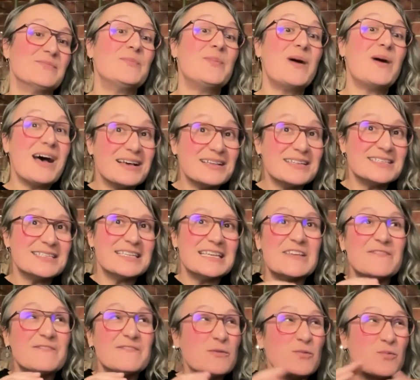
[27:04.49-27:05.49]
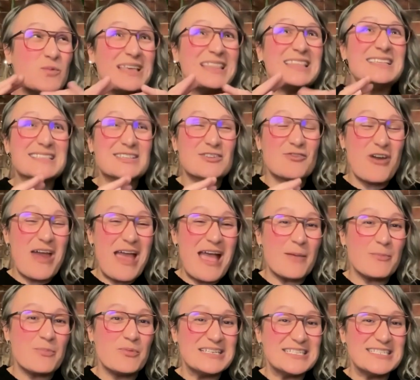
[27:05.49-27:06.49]
But if the weather's
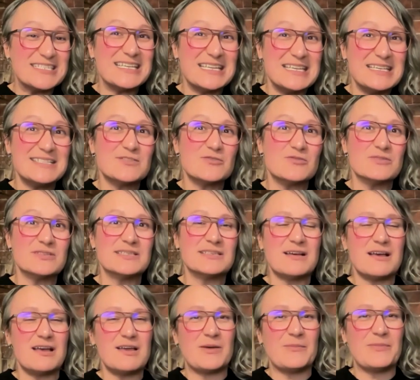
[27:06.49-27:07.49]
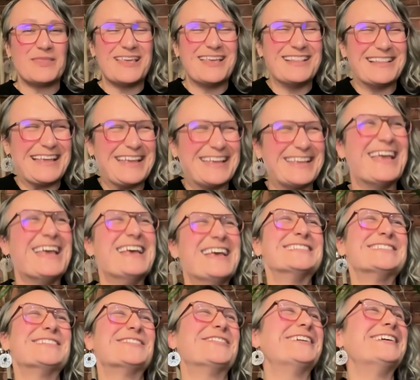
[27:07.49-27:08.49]
crap, which it is all the time up there,
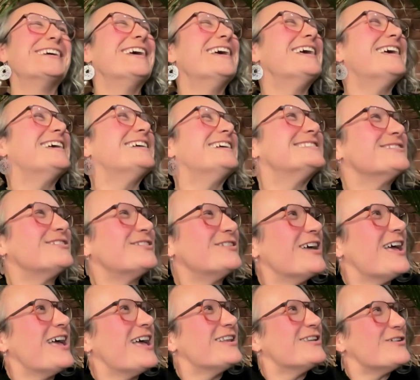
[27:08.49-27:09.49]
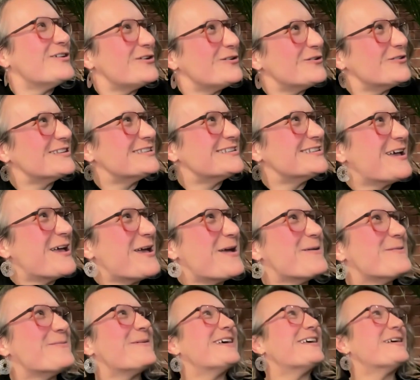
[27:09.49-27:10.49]
sorry, it's not all the time,
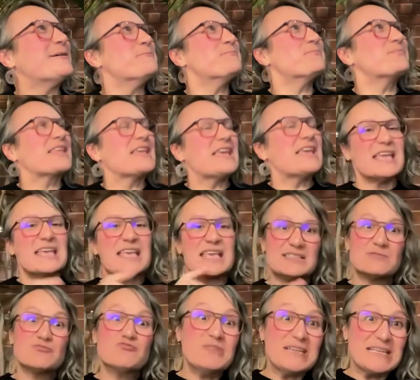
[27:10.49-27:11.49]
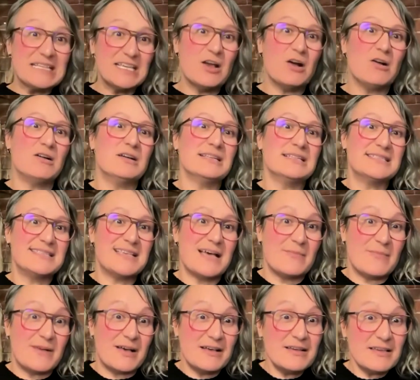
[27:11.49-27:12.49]
but it gets really hot in
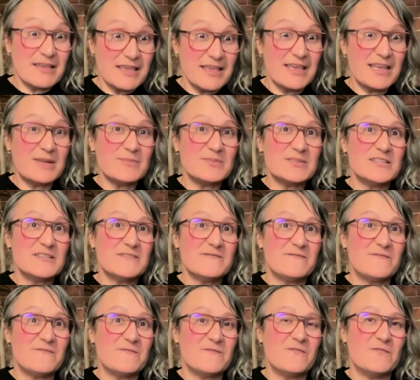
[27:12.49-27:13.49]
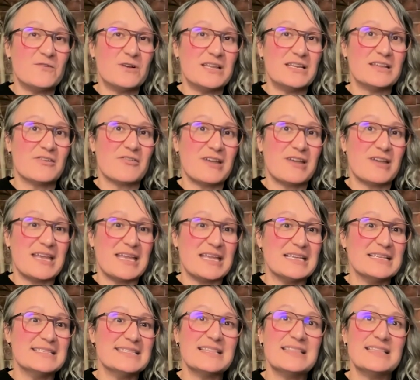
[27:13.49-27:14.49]
summer, can get up to the 40
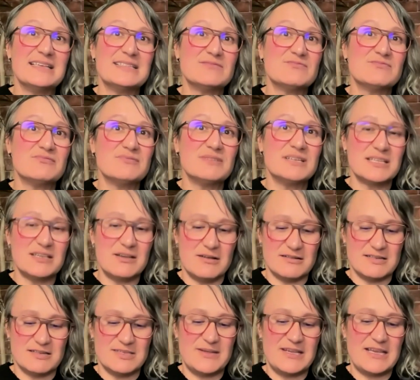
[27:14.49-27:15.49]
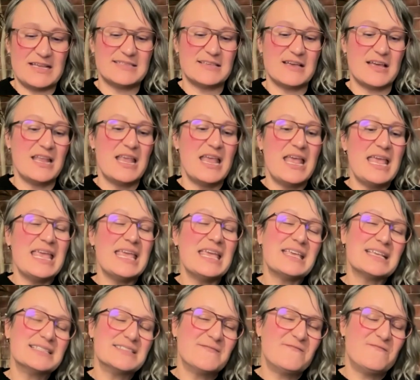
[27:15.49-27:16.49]
degrees, and that's really hot to be outside. It
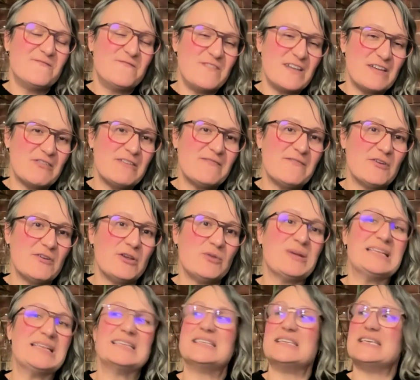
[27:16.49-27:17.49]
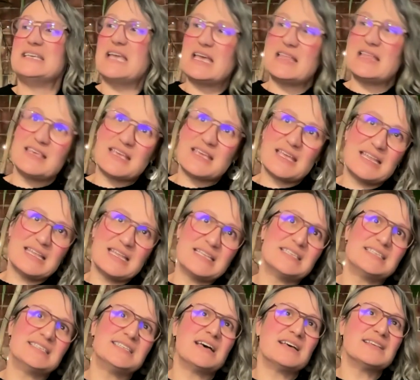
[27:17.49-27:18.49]
gets very, very windy, and they're getting
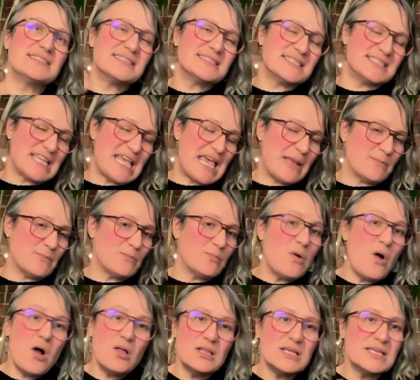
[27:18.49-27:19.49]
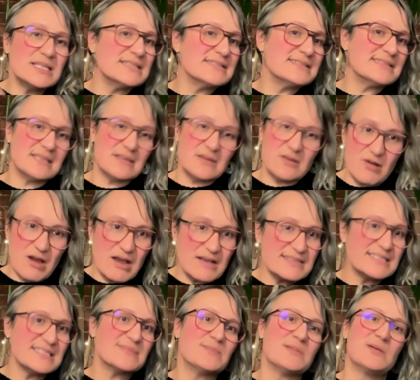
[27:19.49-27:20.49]
dust and pollens and
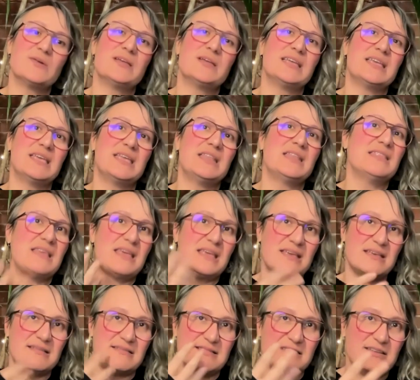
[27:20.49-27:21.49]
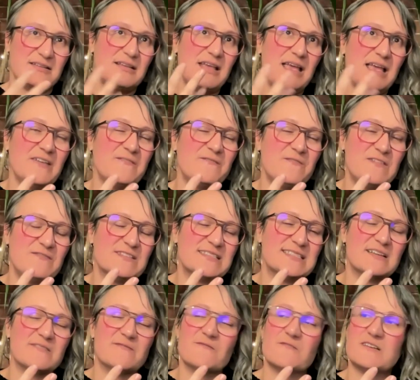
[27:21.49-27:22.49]
grasses blowing in, and they are, hay fever
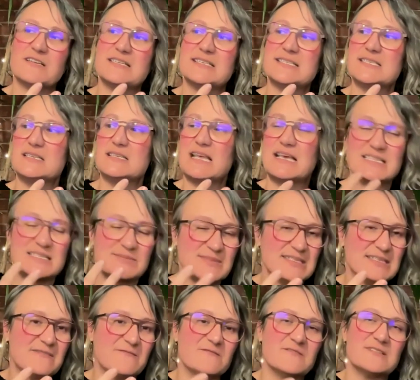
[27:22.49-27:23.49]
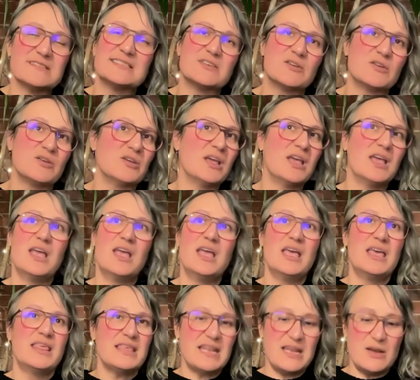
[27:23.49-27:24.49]
sufferers and asthma sufferers. So
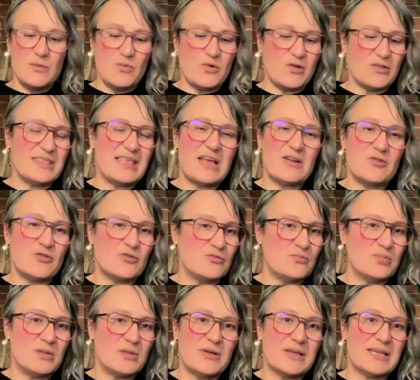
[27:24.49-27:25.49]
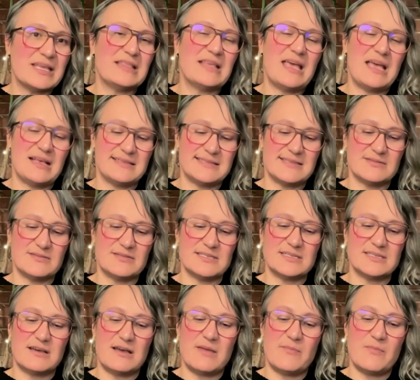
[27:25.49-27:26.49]
I didn't want that all blowing in the house all the
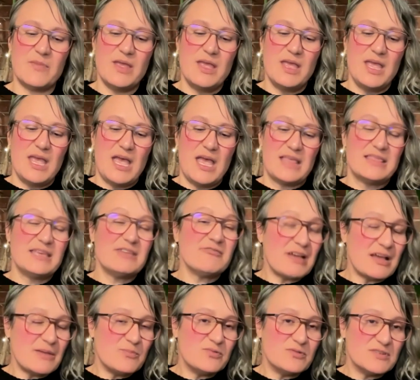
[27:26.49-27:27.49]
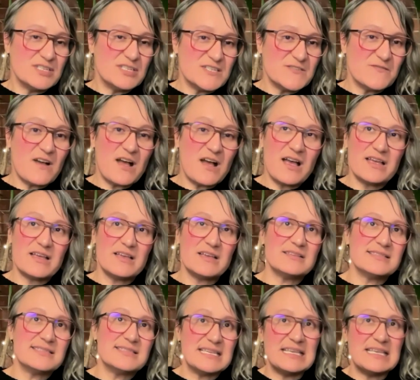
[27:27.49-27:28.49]
time. There are
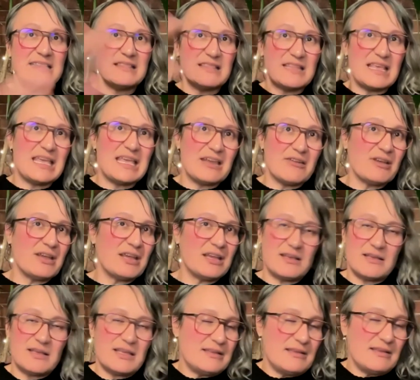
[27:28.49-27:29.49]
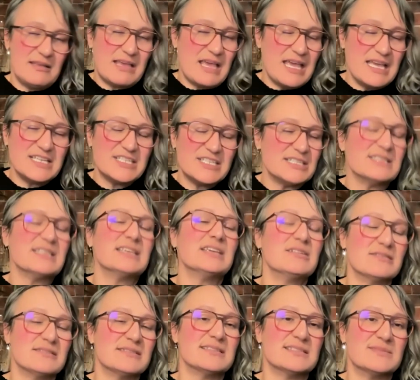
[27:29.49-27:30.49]
bushfires in the area occasionally
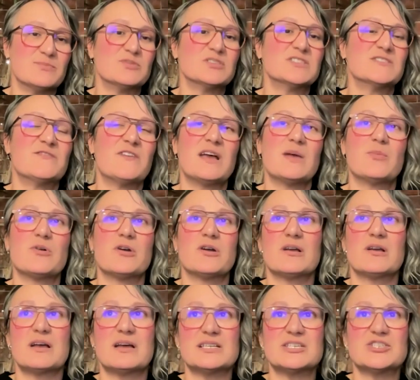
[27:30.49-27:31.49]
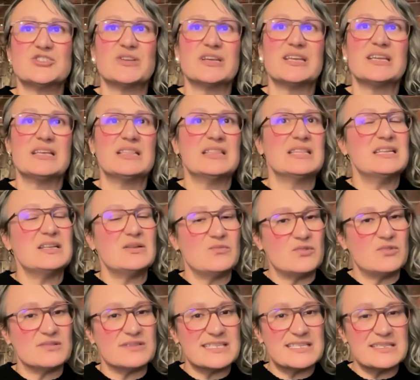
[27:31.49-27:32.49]
because it's bushfire prone country, and they didn't
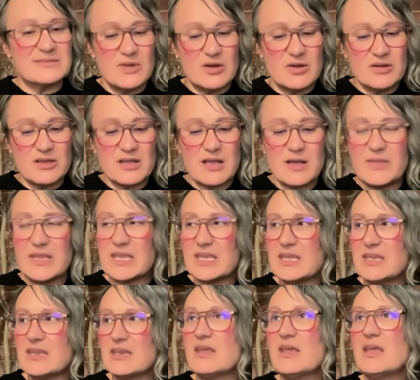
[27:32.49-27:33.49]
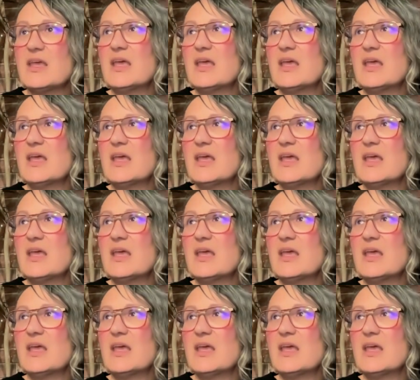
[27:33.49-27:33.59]
want smoke coming in.